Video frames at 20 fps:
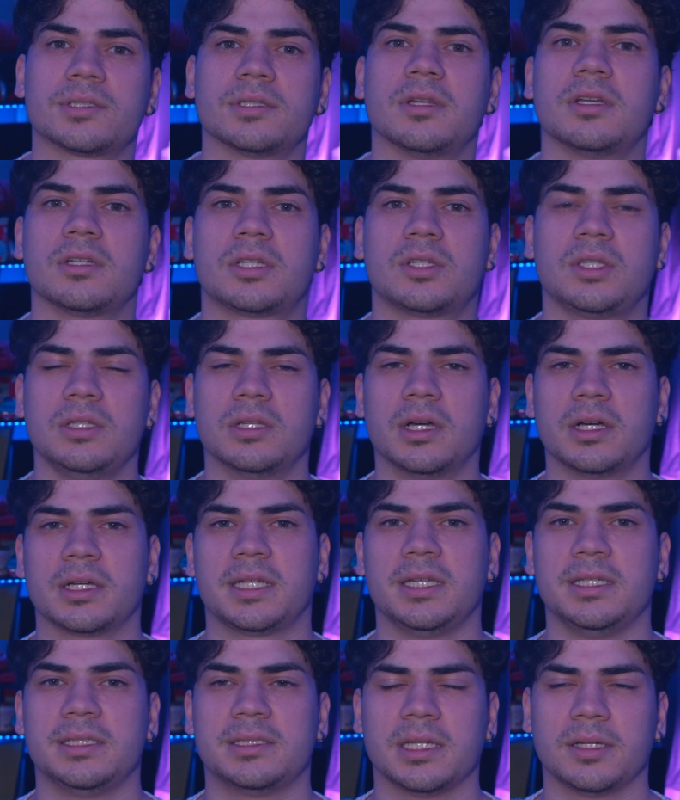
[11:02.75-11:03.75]
another
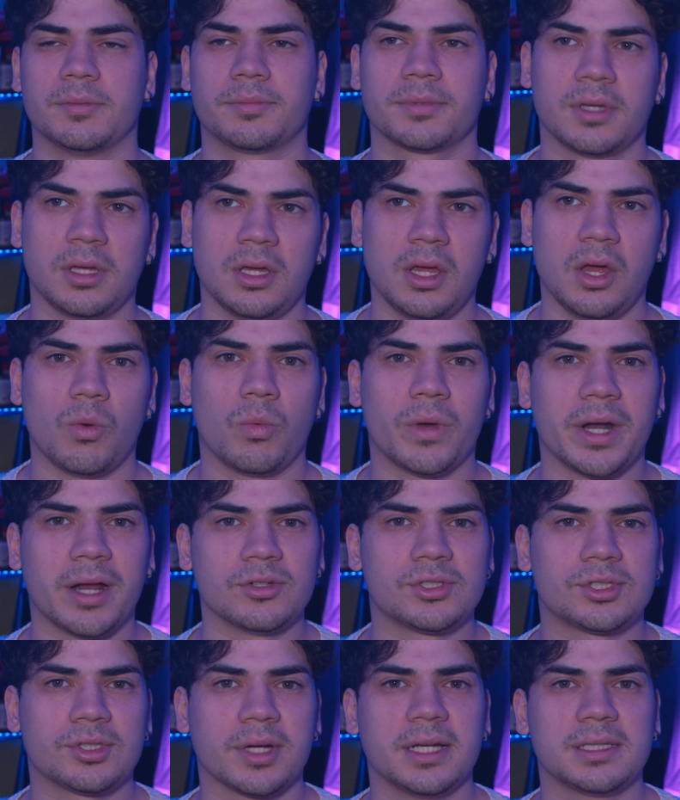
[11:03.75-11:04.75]
key tip. When I
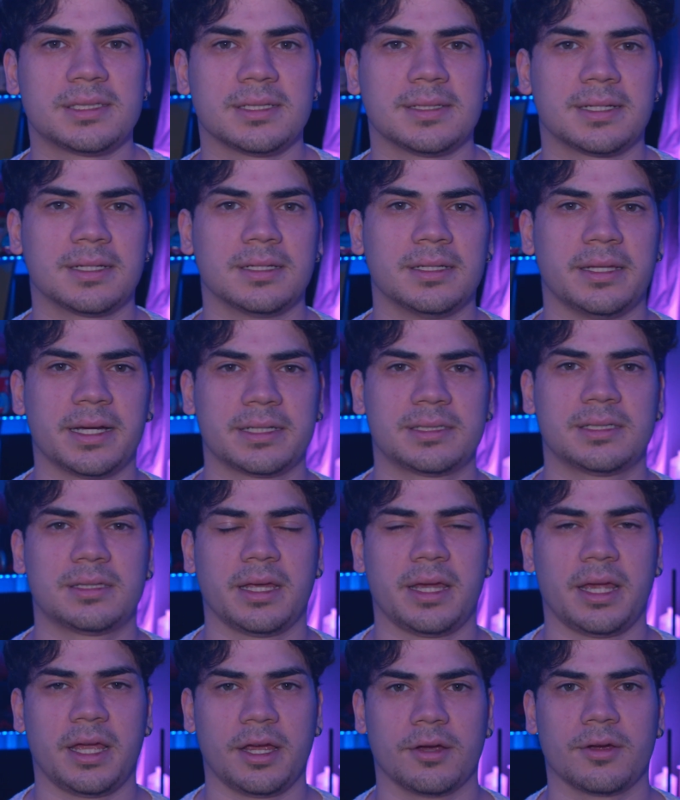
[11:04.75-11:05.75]
was trying to connect
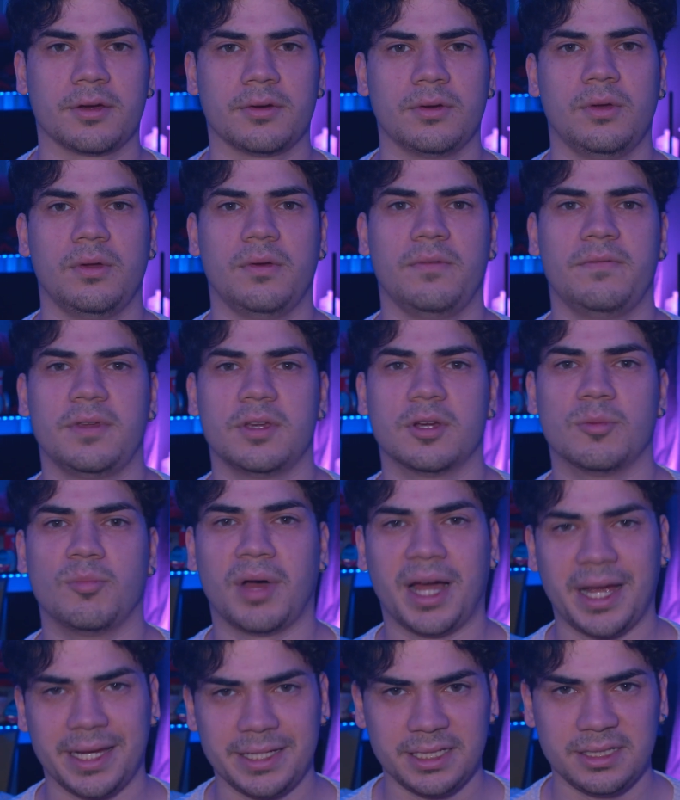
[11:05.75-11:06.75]
the hair via
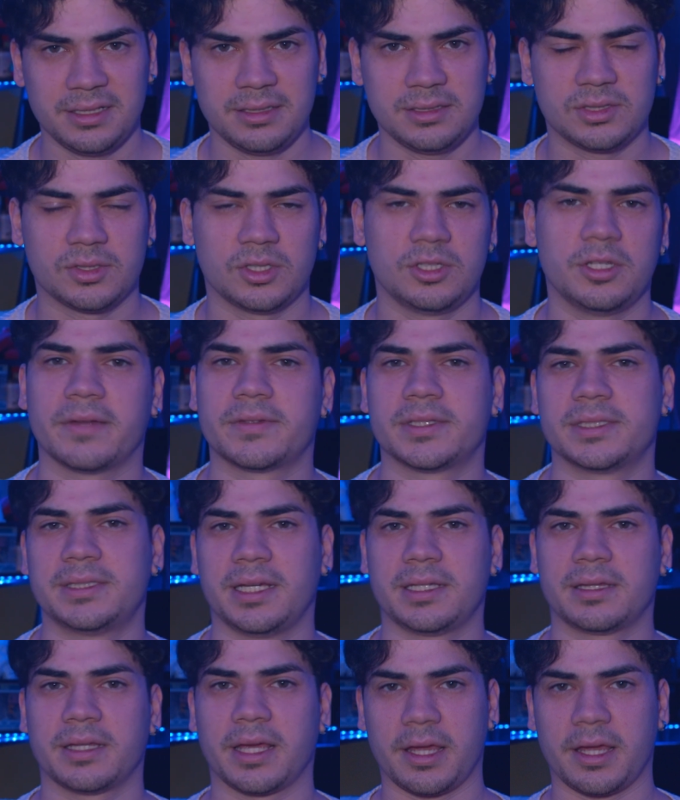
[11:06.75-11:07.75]
binding, so you have to take the